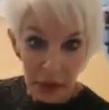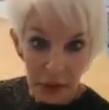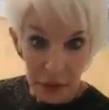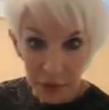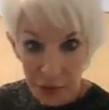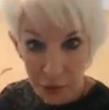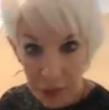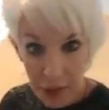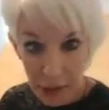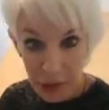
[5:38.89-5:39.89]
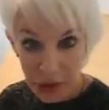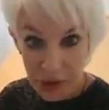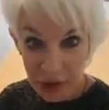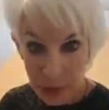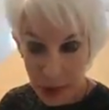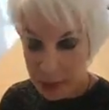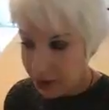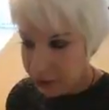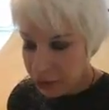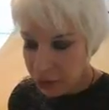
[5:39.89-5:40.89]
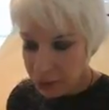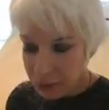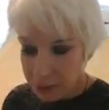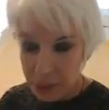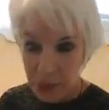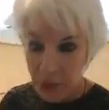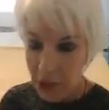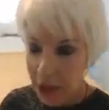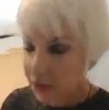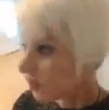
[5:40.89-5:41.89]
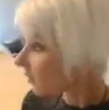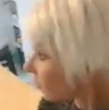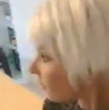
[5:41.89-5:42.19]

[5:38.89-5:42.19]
this is what I'm using as my bedroom. It has a little